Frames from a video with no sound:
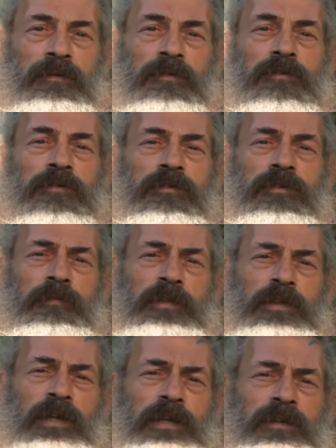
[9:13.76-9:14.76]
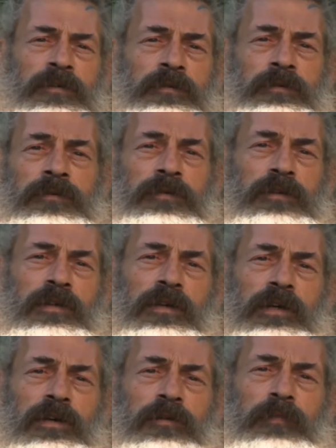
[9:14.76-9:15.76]
So me now, I'm going to
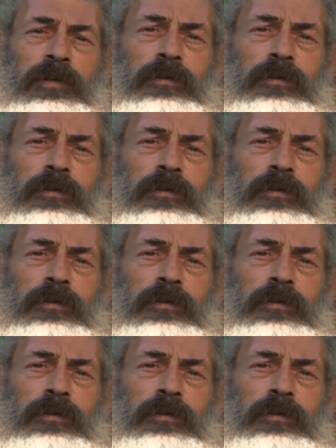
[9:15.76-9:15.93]
get on my